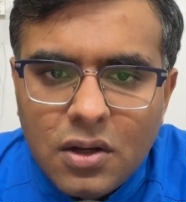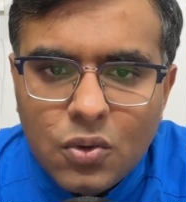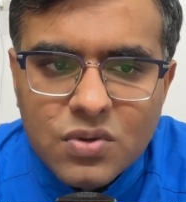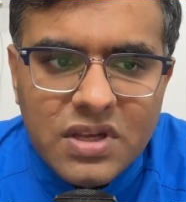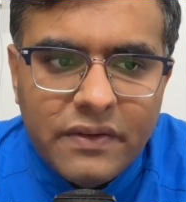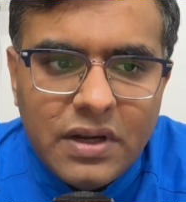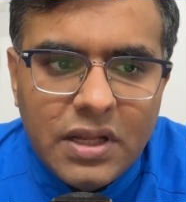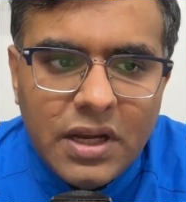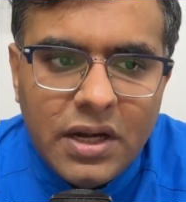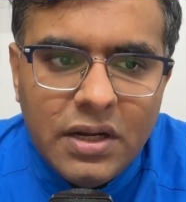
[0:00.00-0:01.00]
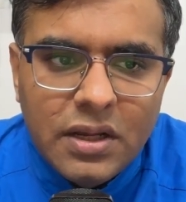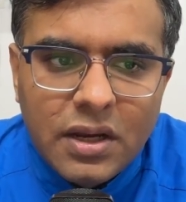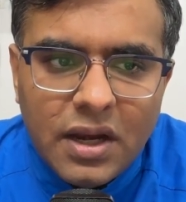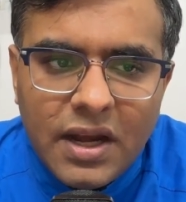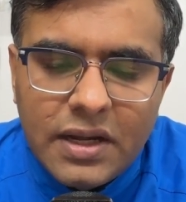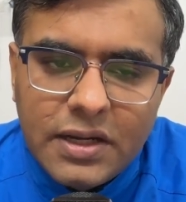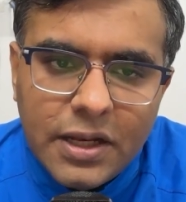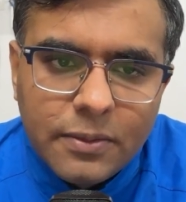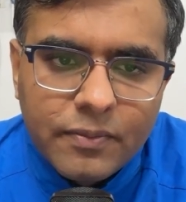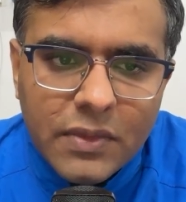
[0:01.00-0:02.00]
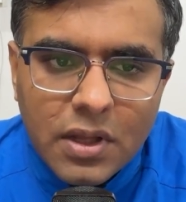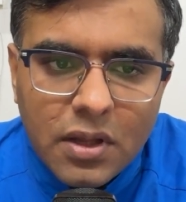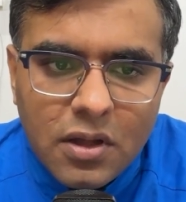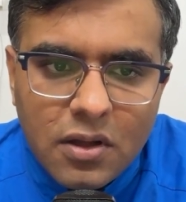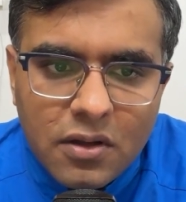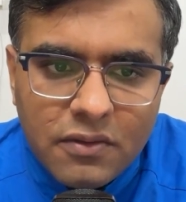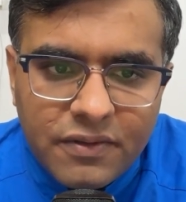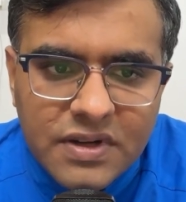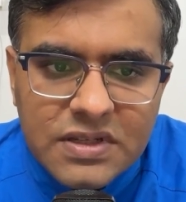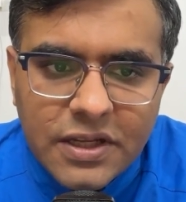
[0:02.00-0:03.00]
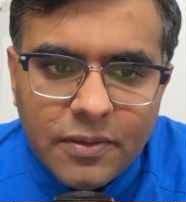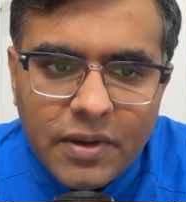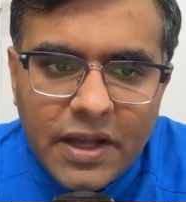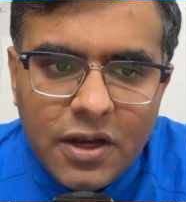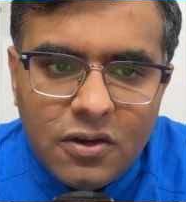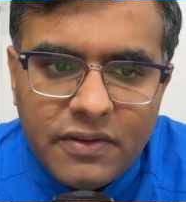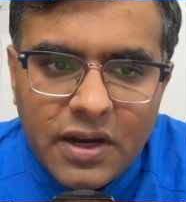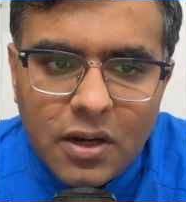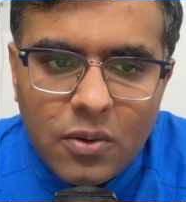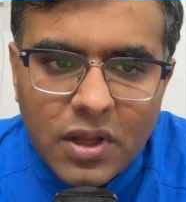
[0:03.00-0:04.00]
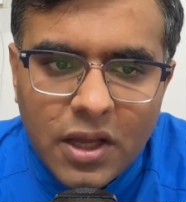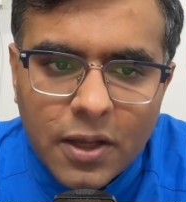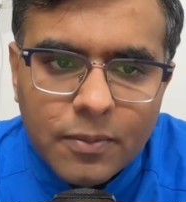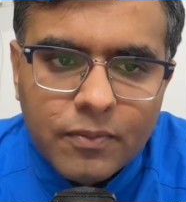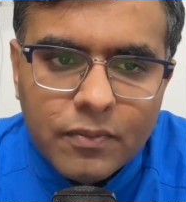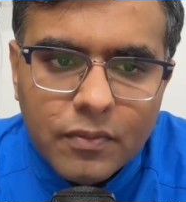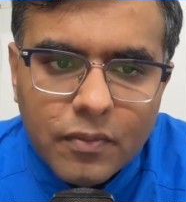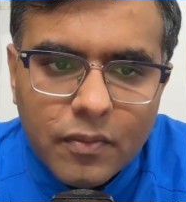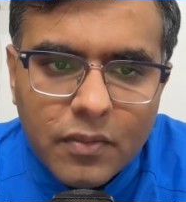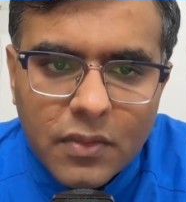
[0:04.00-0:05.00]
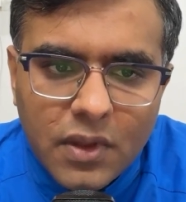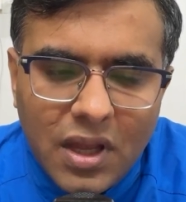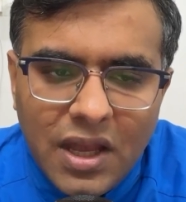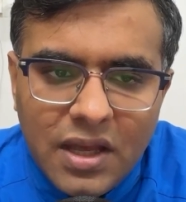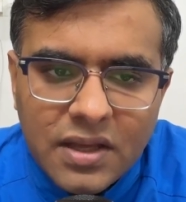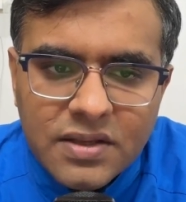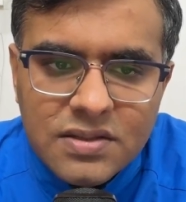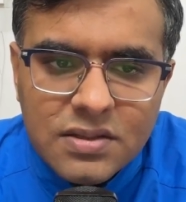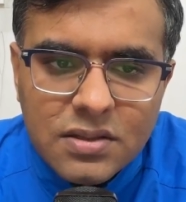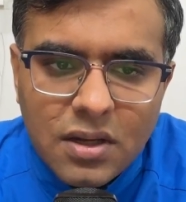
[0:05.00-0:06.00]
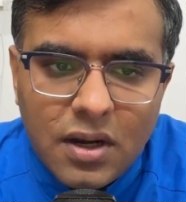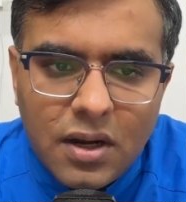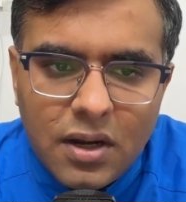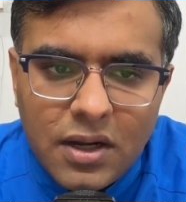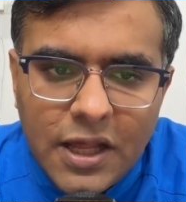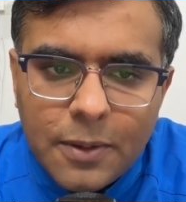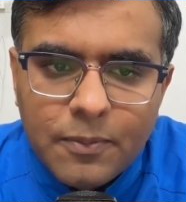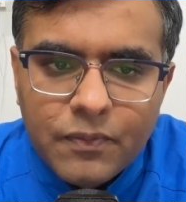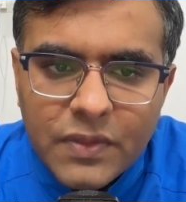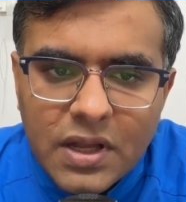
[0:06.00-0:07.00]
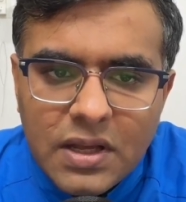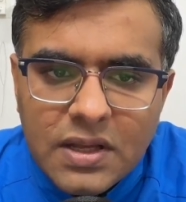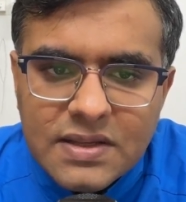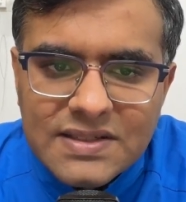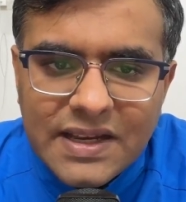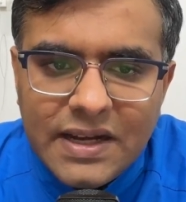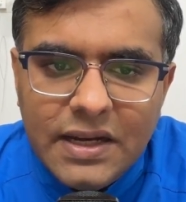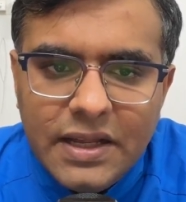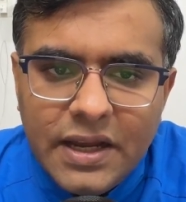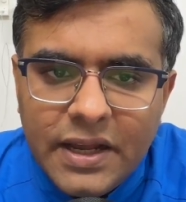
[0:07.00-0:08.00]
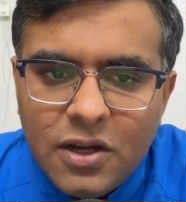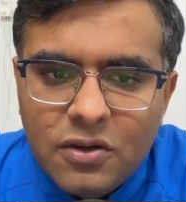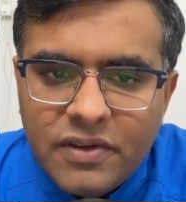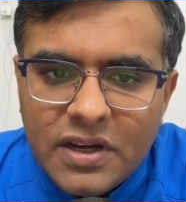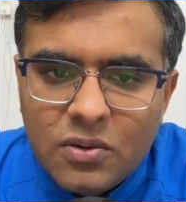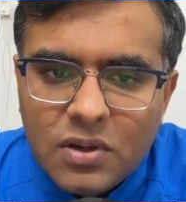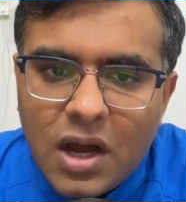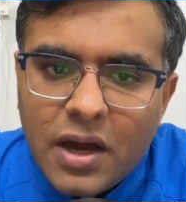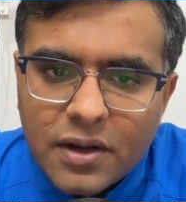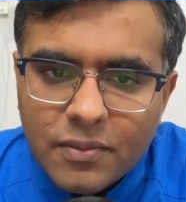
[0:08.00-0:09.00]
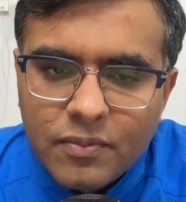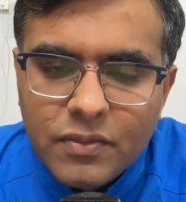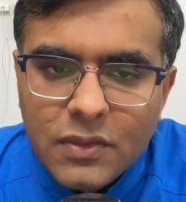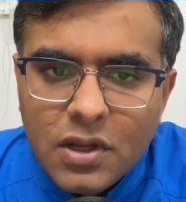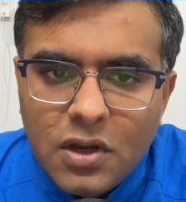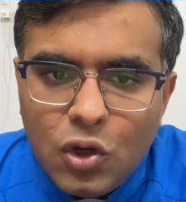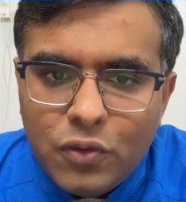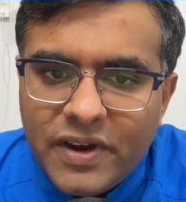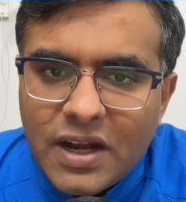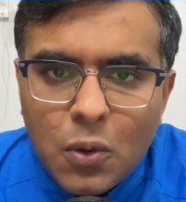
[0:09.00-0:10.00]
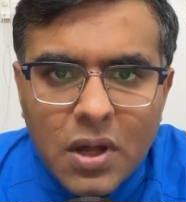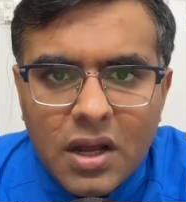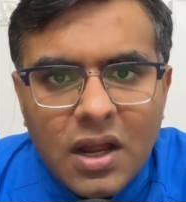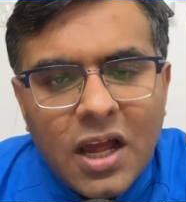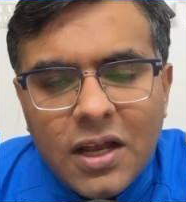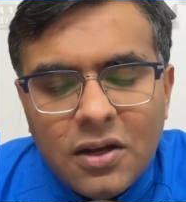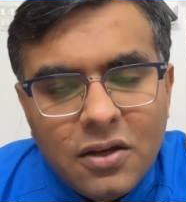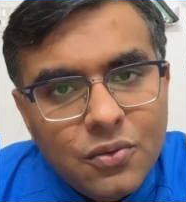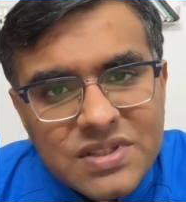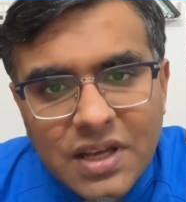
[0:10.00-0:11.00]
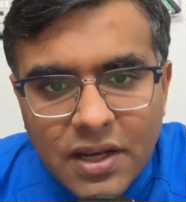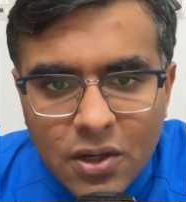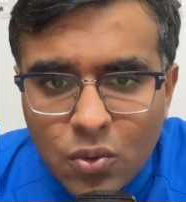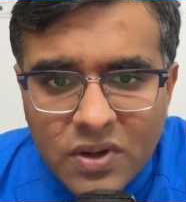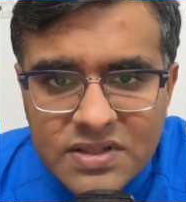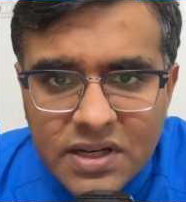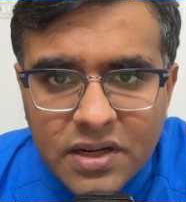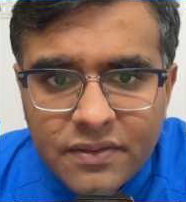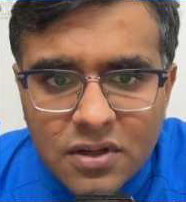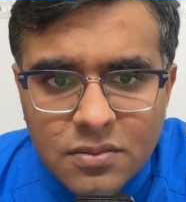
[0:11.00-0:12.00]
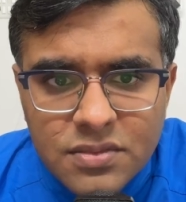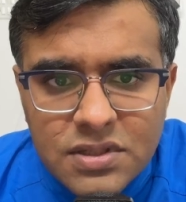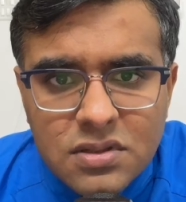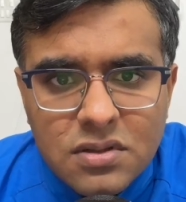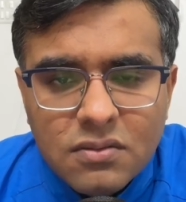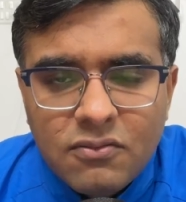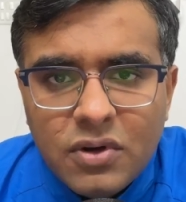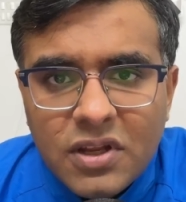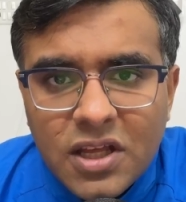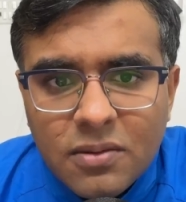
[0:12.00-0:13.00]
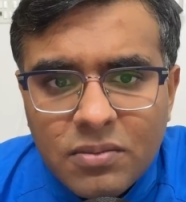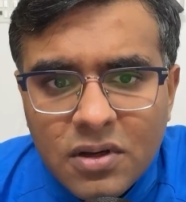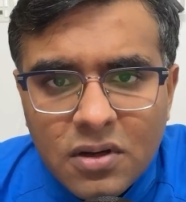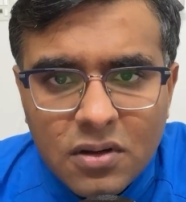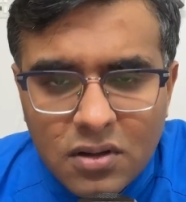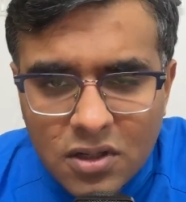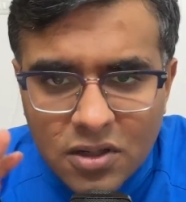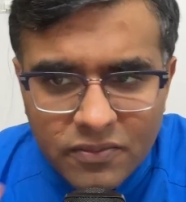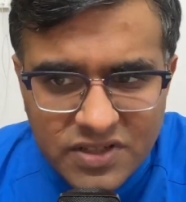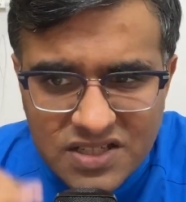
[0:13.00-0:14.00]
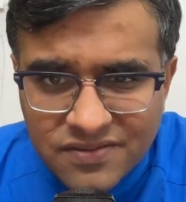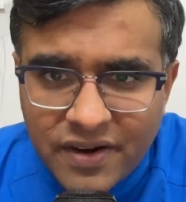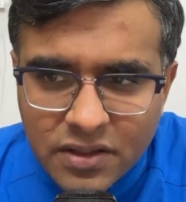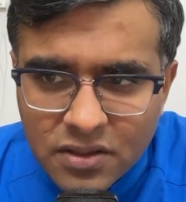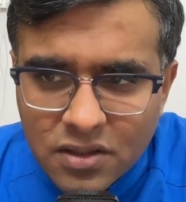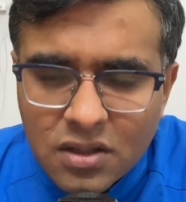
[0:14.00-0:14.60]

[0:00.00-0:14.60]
270, and 810. Firstly, I need to find out A. A is 10. Secondly, I need to find out R. To find out R, I'll use any two consecutive terms, would keep the term which is farther